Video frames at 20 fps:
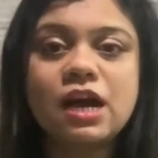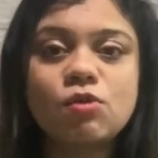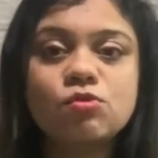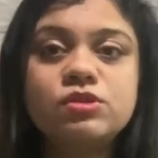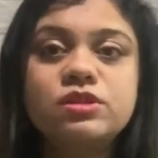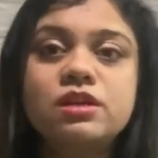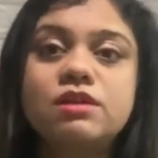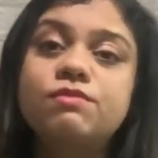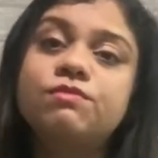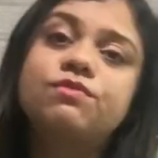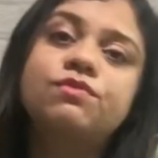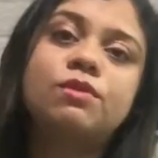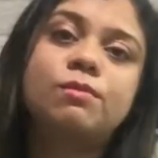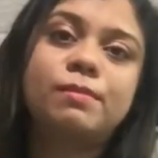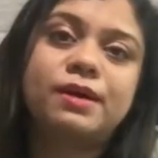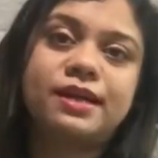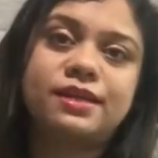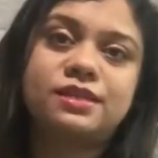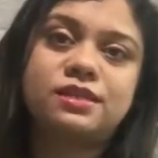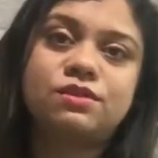outcome
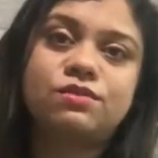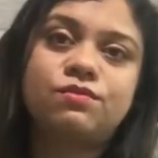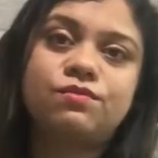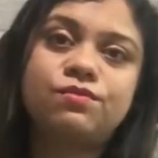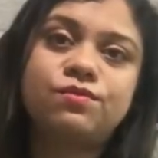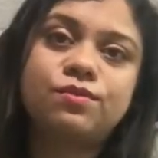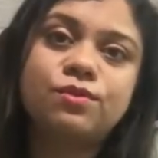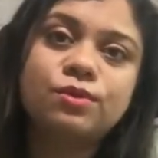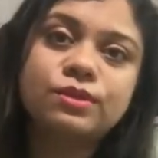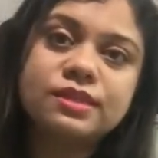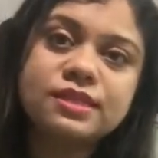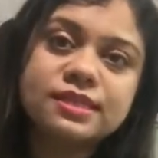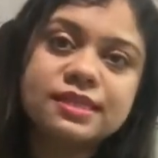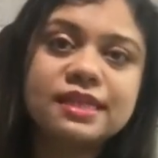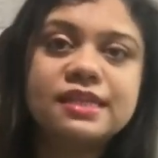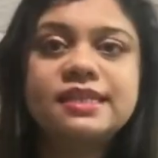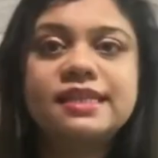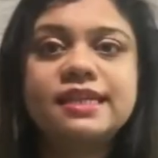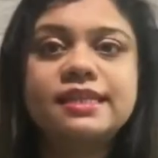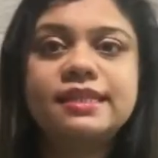format for this
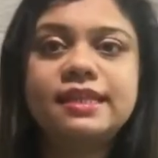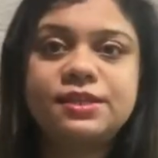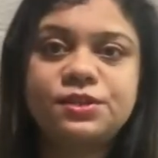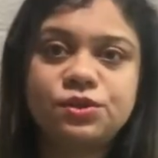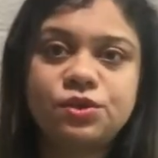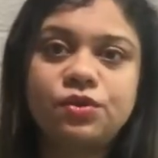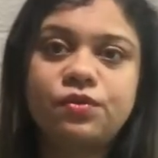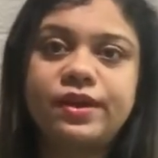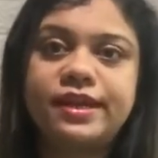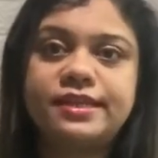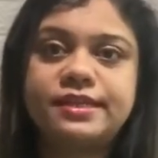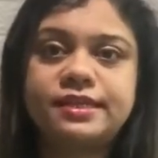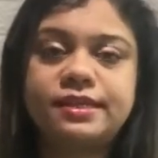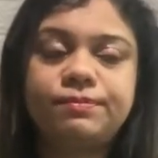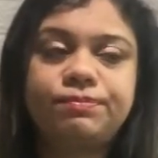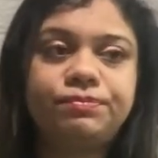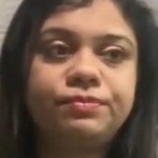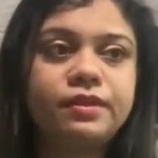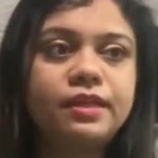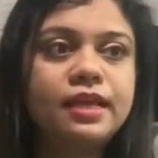content that you're writing?